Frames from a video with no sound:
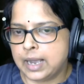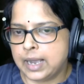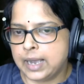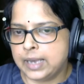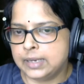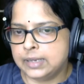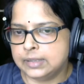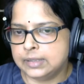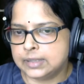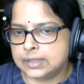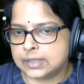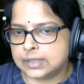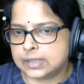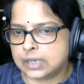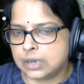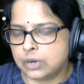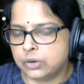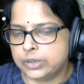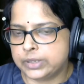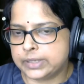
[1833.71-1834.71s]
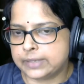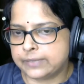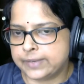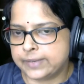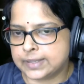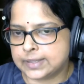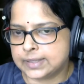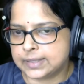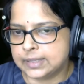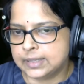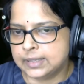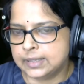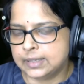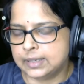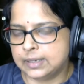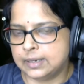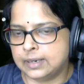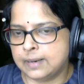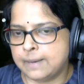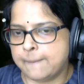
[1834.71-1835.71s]
And this is how it affects the
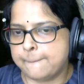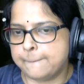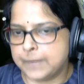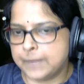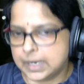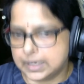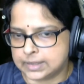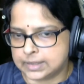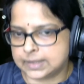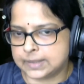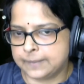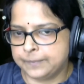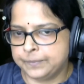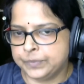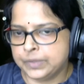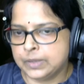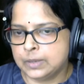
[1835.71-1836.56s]
pulse.